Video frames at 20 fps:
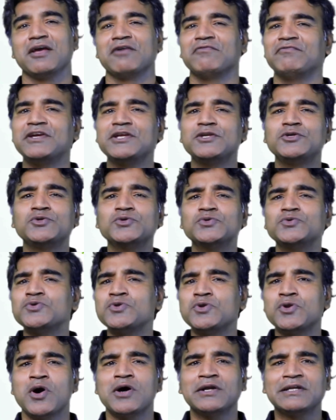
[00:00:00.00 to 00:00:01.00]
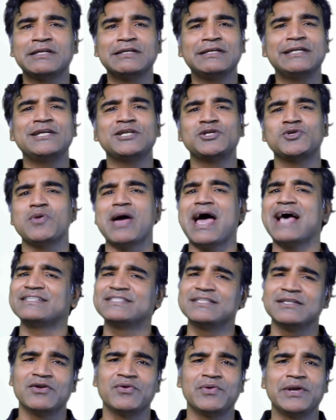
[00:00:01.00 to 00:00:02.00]
We do not need to
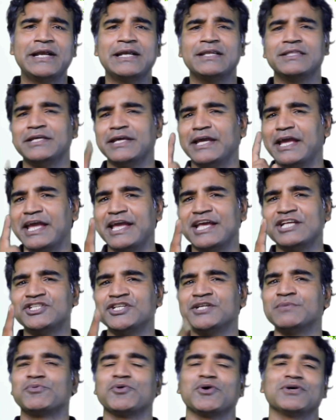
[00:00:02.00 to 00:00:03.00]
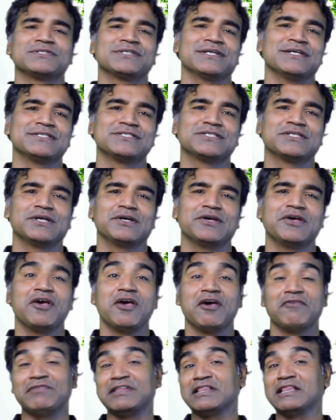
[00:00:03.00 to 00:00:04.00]
accelerate the aging process
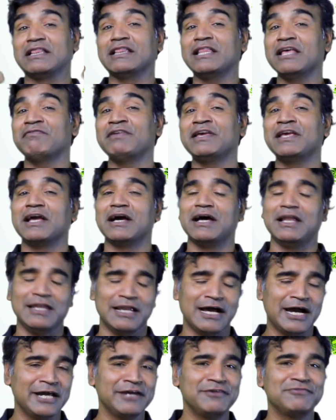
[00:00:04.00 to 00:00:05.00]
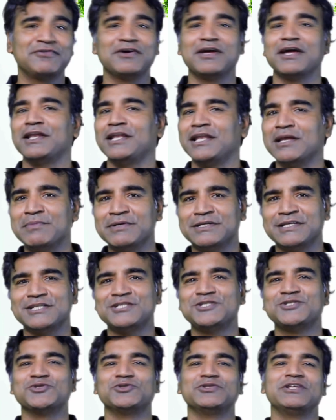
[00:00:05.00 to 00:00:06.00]
with living a life
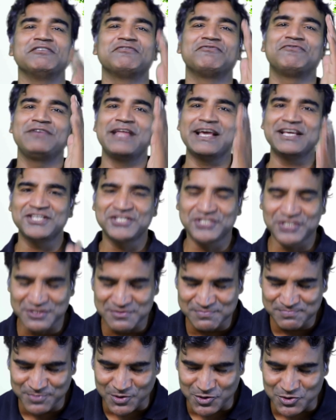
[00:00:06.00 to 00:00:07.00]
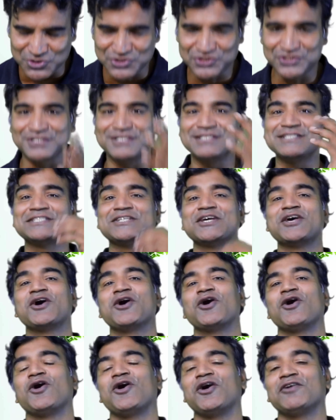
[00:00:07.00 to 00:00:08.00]
limited to the flexion portions
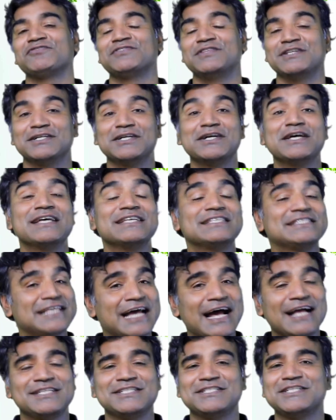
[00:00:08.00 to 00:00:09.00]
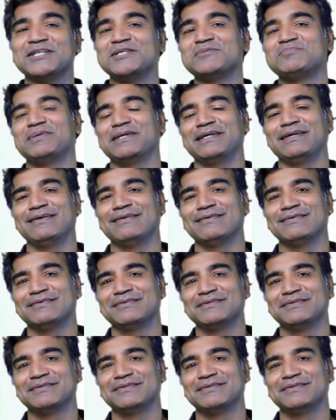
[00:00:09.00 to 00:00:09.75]
of the sagittal plane.